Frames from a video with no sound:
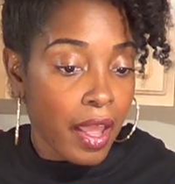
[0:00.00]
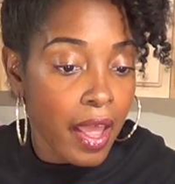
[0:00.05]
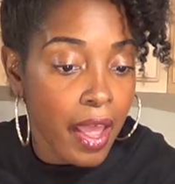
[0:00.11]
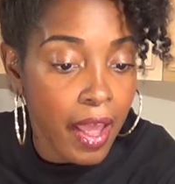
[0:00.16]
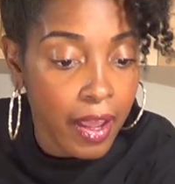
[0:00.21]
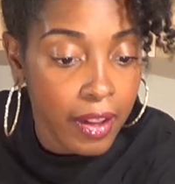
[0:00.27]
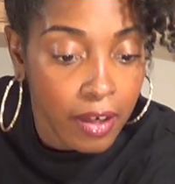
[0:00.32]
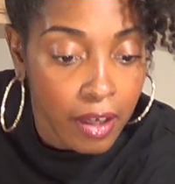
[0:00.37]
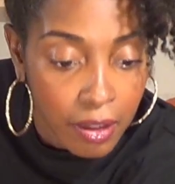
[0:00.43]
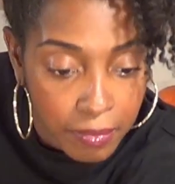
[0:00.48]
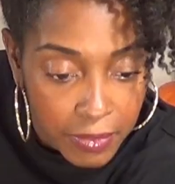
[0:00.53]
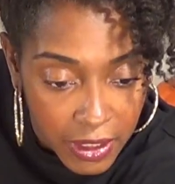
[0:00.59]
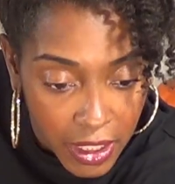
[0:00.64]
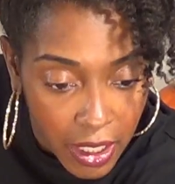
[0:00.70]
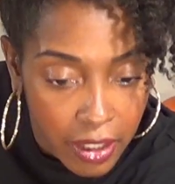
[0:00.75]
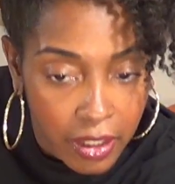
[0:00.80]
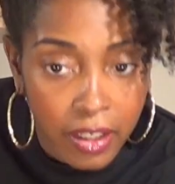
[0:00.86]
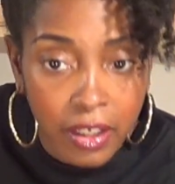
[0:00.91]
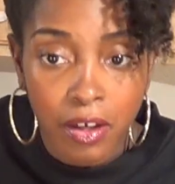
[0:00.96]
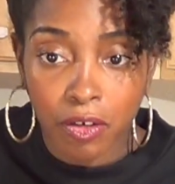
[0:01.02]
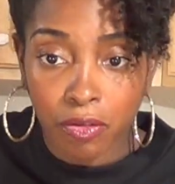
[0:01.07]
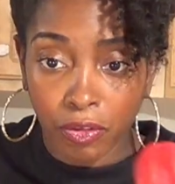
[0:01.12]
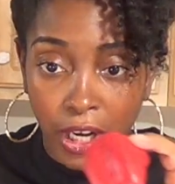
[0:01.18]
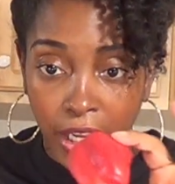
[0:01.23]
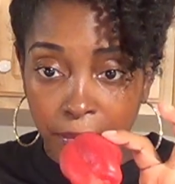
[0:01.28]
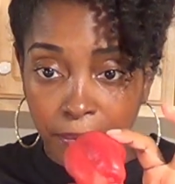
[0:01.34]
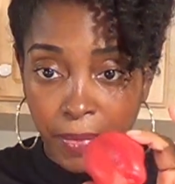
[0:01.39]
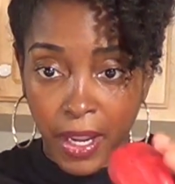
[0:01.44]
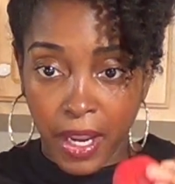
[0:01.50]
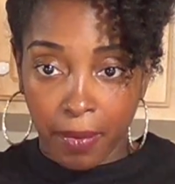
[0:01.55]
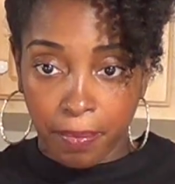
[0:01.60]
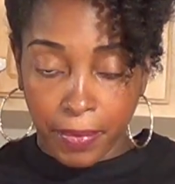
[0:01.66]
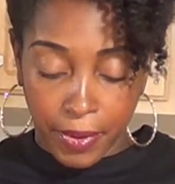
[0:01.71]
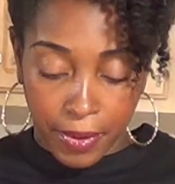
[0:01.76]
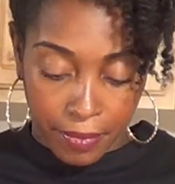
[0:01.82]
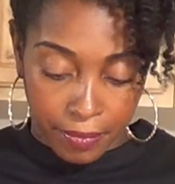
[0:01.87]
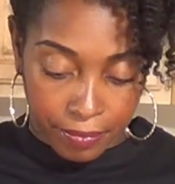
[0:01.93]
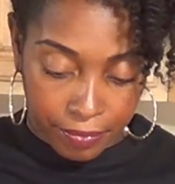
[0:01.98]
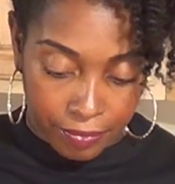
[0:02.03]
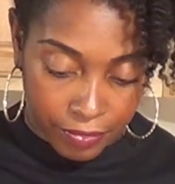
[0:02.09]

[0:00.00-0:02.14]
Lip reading: And I'm taking a red pepper.